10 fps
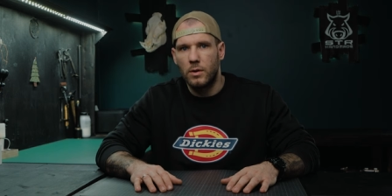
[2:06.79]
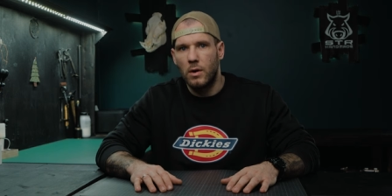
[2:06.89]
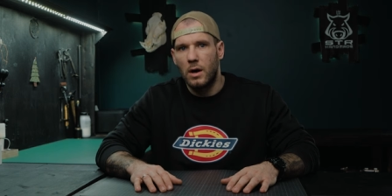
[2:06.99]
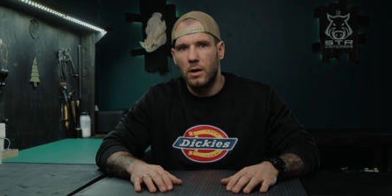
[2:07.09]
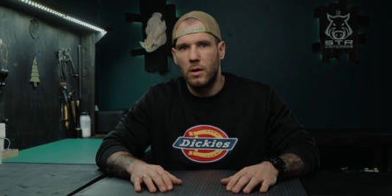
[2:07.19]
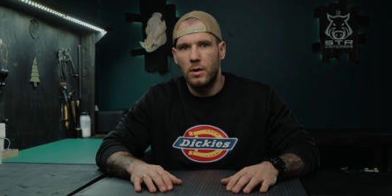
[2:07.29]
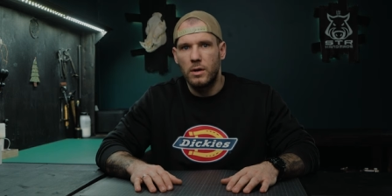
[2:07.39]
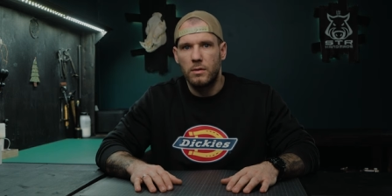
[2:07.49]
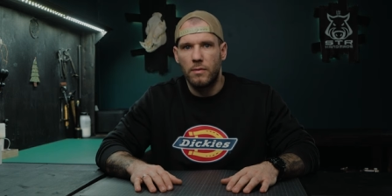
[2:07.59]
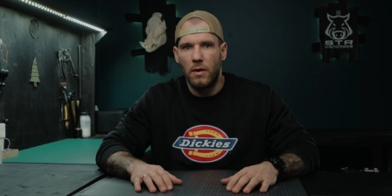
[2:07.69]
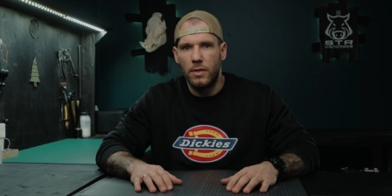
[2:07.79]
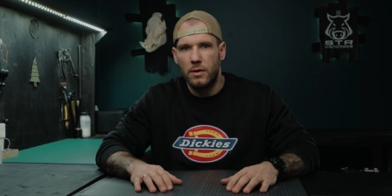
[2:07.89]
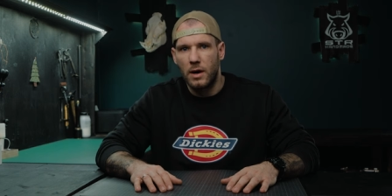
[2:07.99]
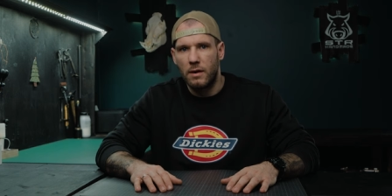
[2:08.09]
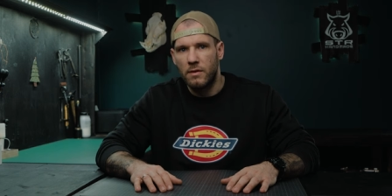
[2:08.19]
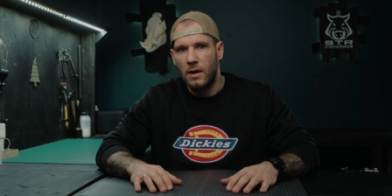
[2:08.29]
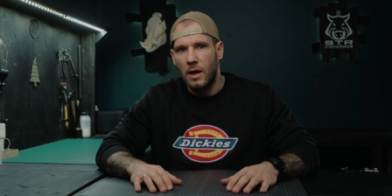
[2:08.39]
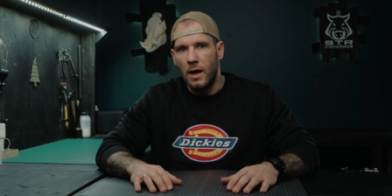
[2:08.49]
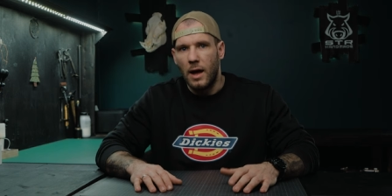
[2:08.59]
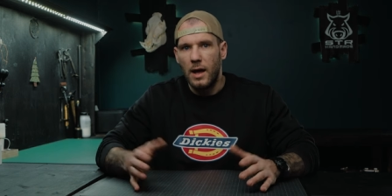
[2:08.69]
you are going to photograph,
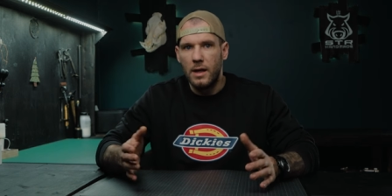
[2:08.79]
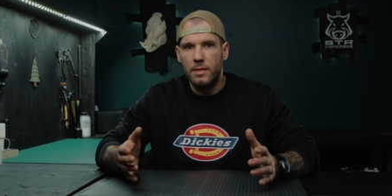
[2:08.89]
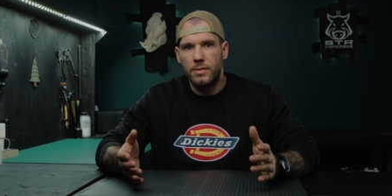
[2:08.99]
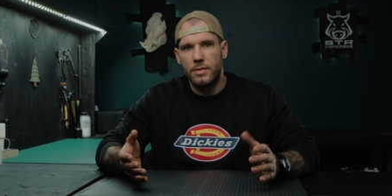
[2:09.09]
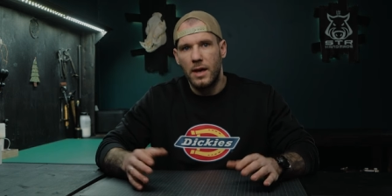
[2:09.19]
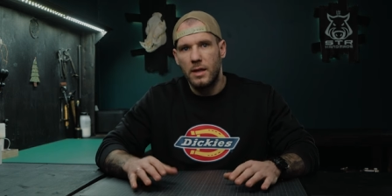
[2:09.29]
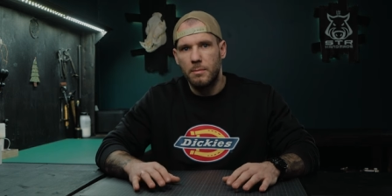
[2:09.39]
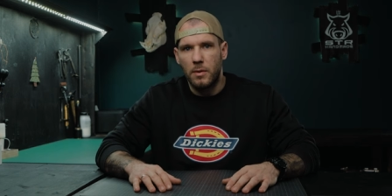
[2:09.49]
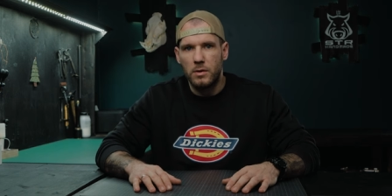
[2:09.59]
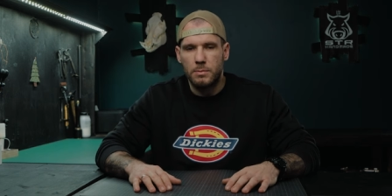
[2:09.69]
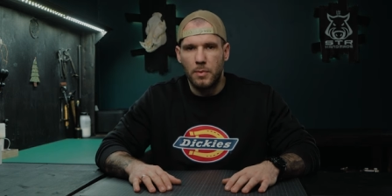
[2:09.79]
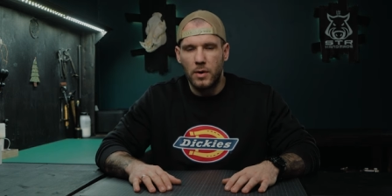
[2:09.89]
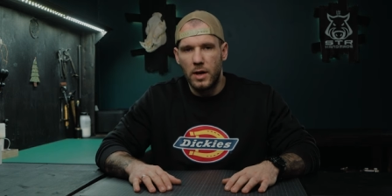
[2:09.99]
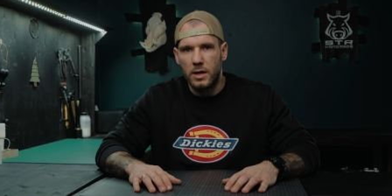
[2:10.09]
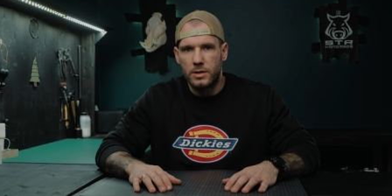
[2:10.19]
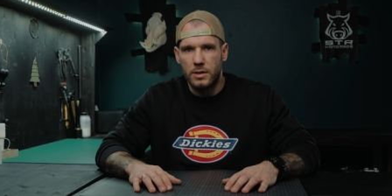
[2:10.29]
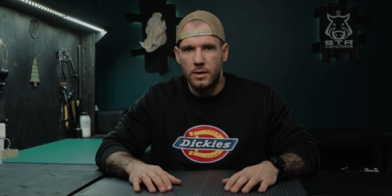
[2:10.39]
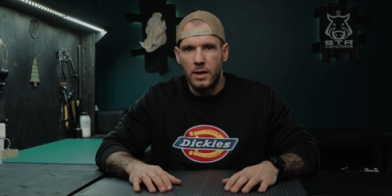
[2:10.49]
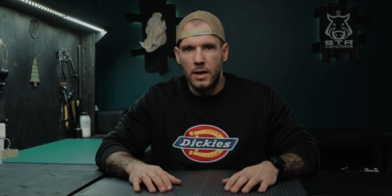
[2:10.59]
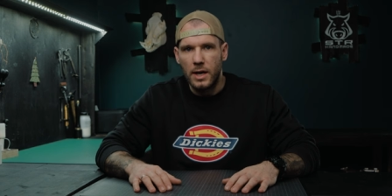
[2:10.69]
and then post-production.
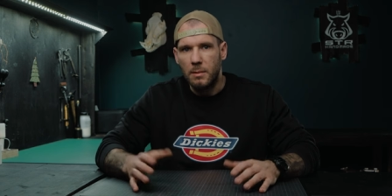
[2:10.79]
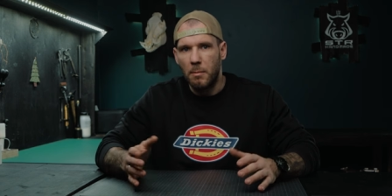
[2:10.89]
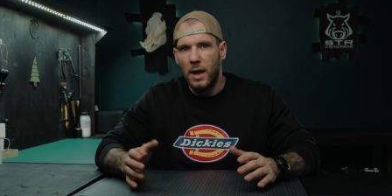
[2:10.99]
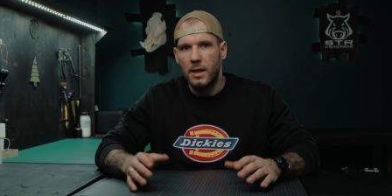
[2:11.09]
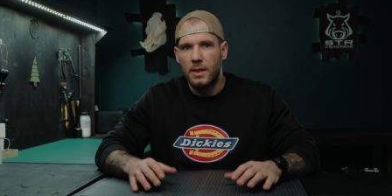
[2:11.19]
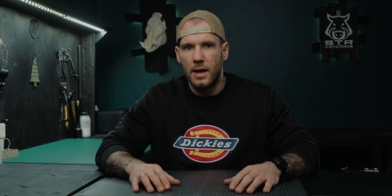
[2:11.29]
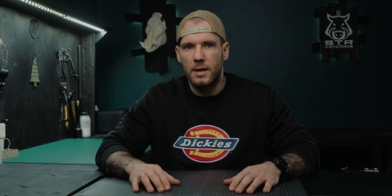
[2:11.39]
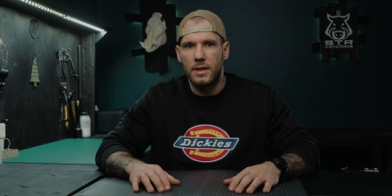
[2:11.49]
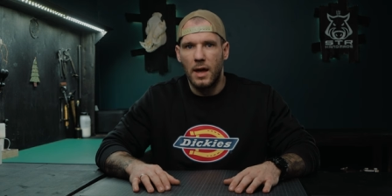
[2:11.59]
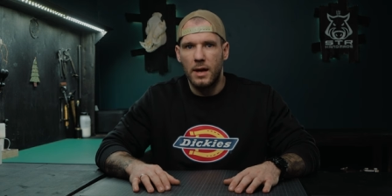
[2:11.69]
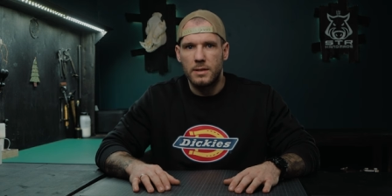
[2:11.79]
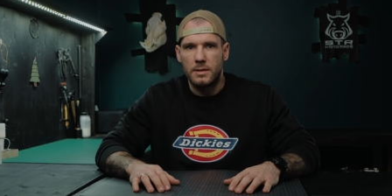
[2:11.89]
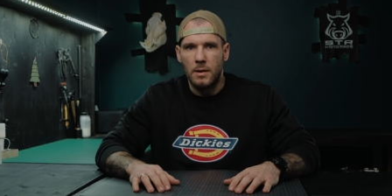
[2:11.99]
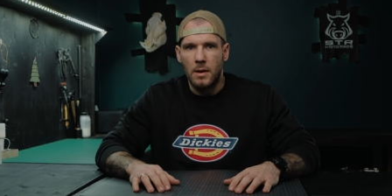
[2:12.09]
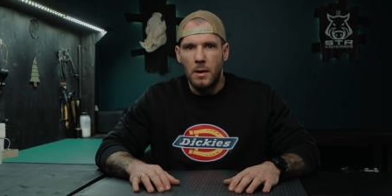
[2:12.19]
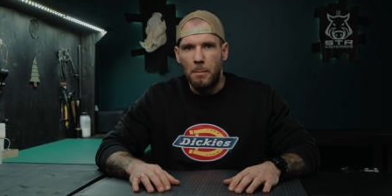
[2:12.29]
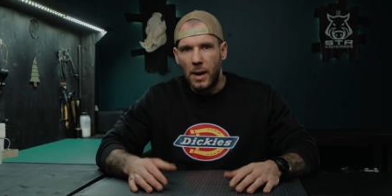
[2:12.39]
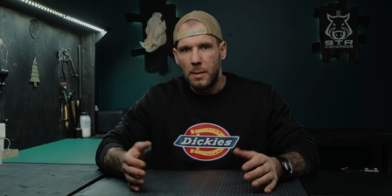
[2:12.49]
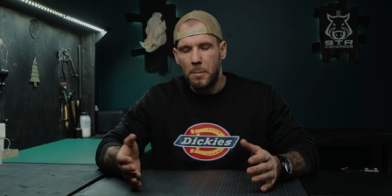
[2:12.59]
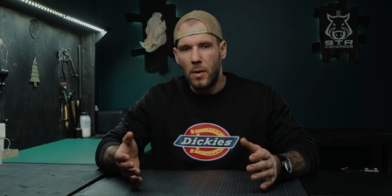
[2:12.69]
It may take days.
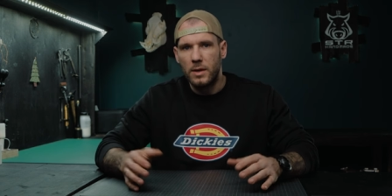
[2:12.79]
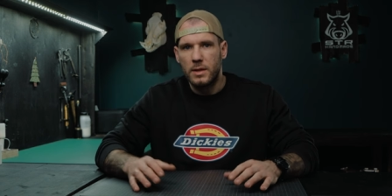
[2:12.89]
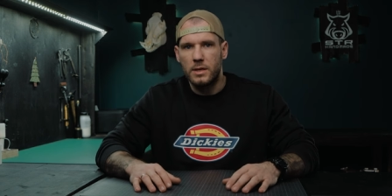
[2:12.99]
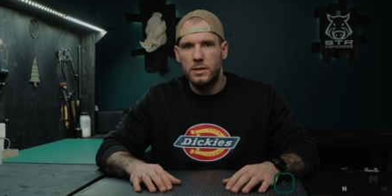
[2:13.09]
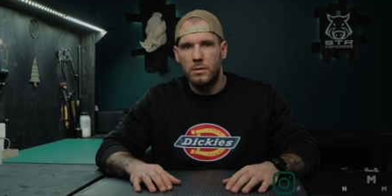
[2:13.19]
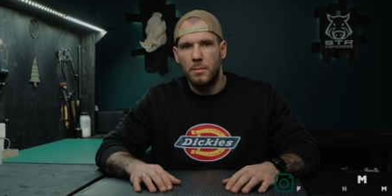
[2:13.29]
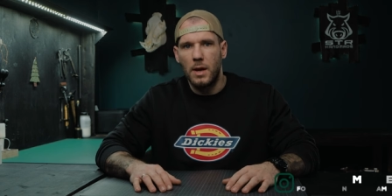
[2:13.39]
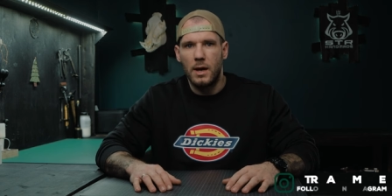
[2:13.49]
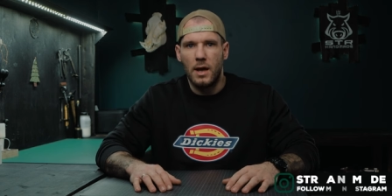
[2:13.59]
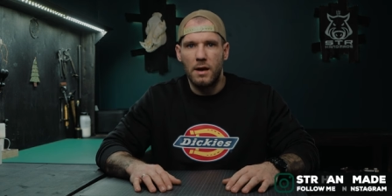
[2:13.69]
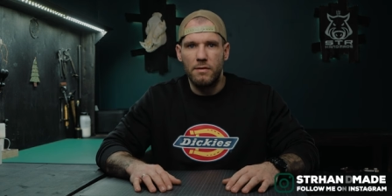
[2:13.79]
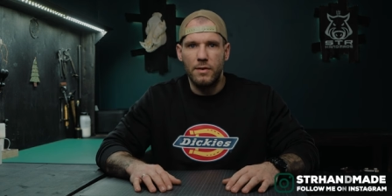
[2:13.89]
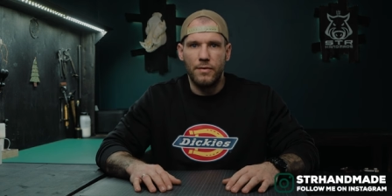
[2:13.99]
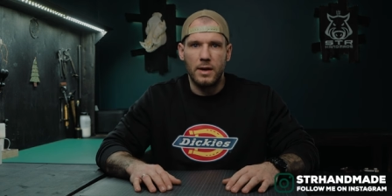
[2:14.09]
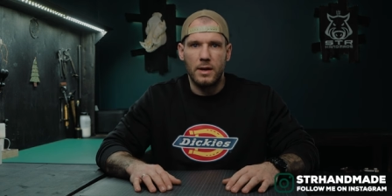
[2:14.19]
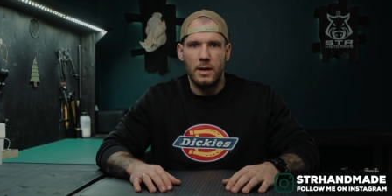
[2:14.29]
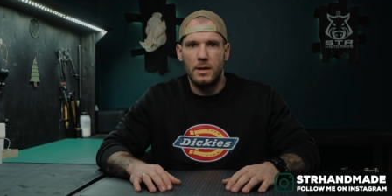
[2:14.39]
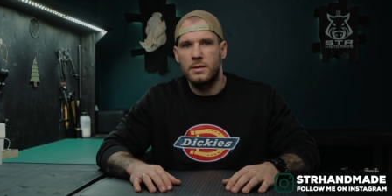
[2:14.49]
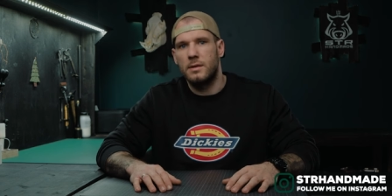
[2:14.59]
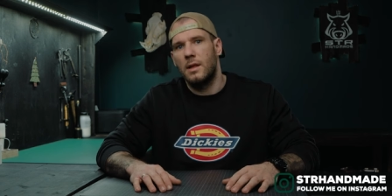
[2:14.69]
My point is to make everything
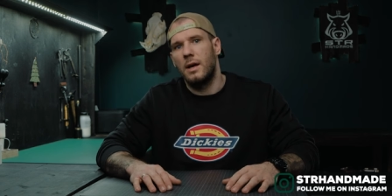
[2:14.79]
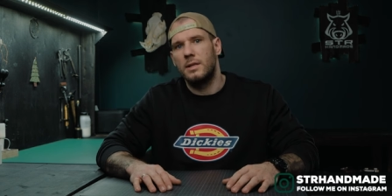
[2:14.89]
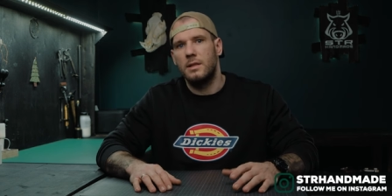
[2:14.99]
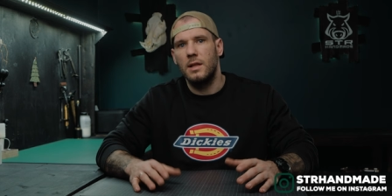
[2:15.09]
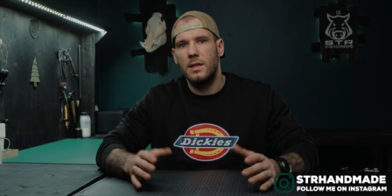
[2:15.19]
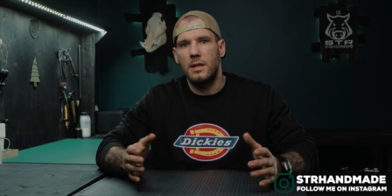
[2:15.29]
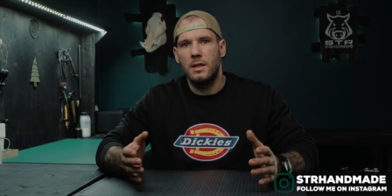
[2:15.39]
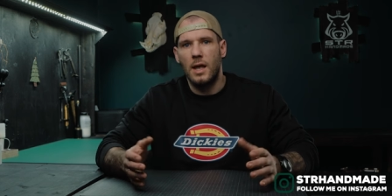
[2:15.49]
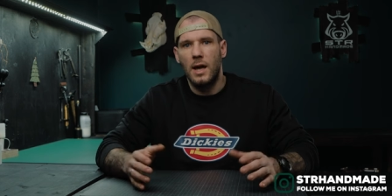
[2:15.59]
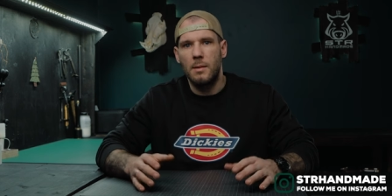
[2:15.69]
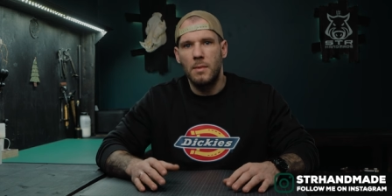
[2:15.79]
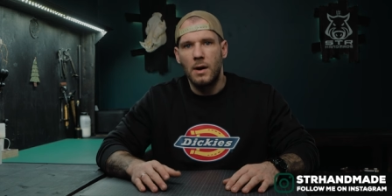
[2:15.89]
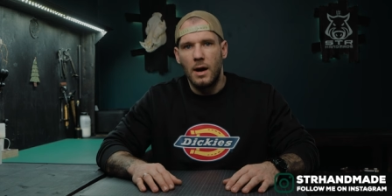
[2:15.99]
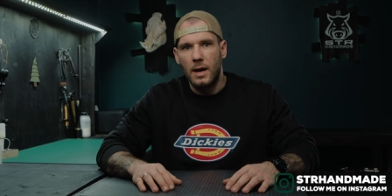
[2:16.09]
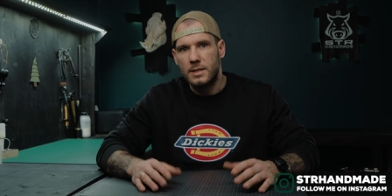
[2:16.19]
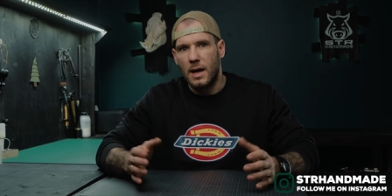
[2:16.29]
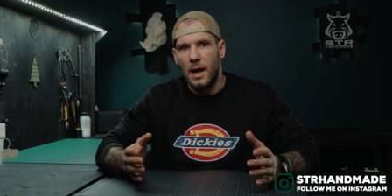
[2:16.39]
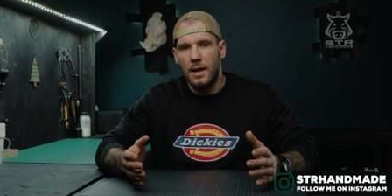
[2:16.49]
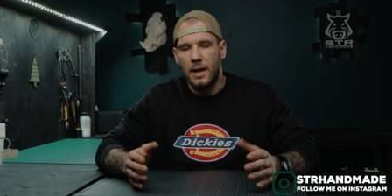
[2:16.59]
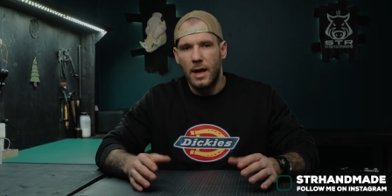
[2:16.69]
in as little time as
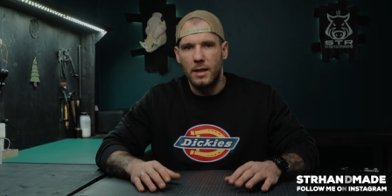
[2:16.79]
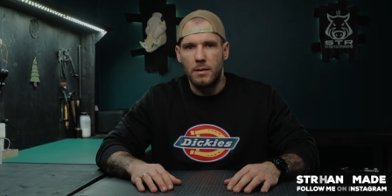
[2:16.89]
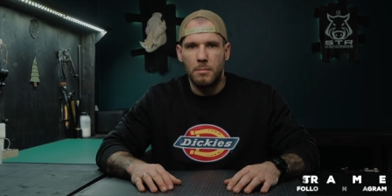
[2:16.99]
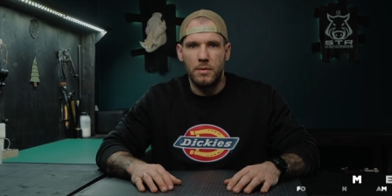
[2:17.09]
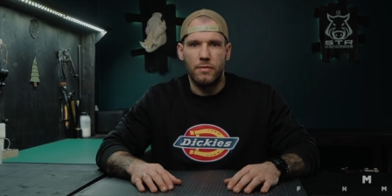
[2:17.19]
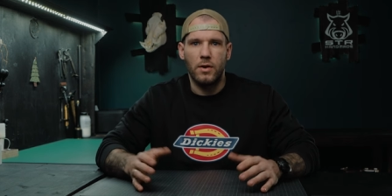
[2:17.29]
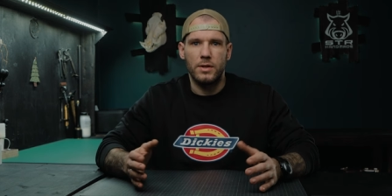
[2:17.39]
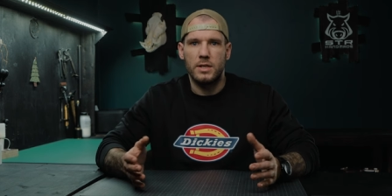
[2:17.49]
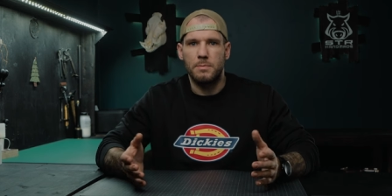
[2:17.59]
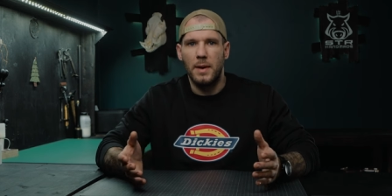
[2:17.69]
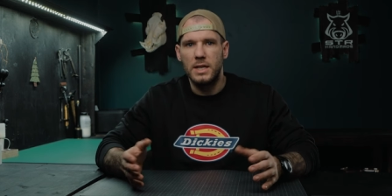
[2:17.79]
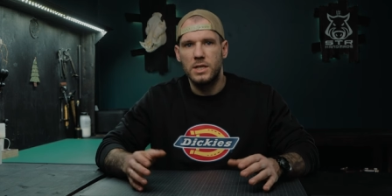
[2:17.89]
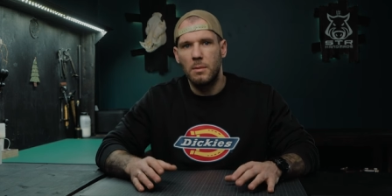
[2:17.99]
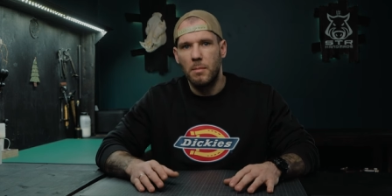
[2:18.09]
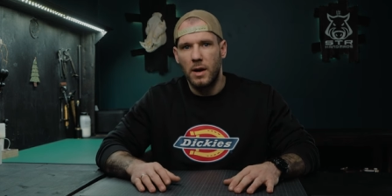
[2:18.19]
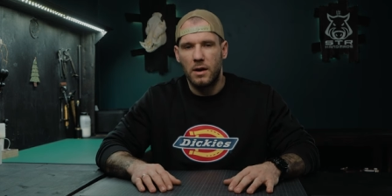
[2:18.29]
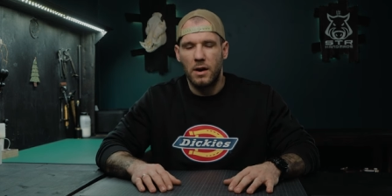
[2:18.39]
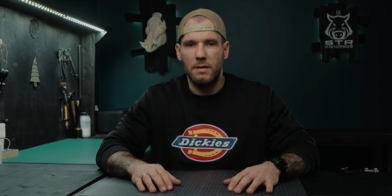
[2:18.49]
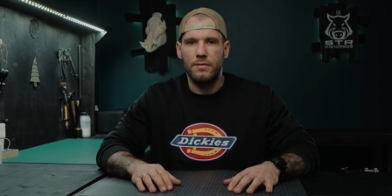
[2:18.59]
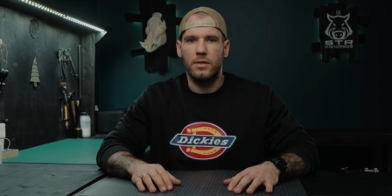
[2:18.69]
I can before dispatching my
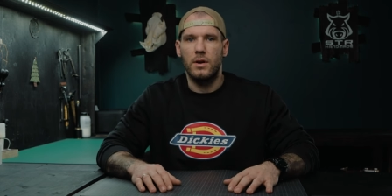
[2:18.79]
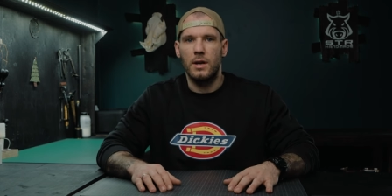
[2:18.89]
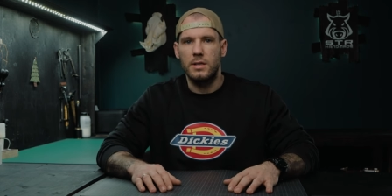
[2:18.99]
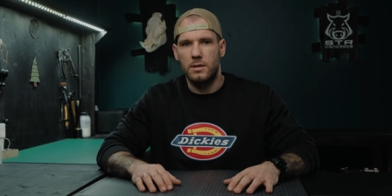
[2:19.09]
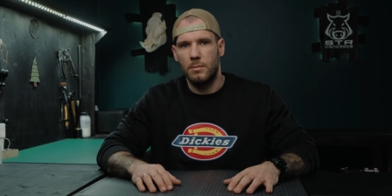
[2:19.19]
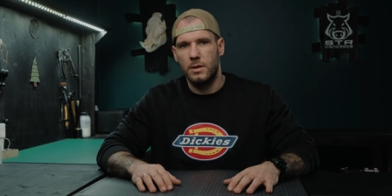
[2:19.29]
craft to custom.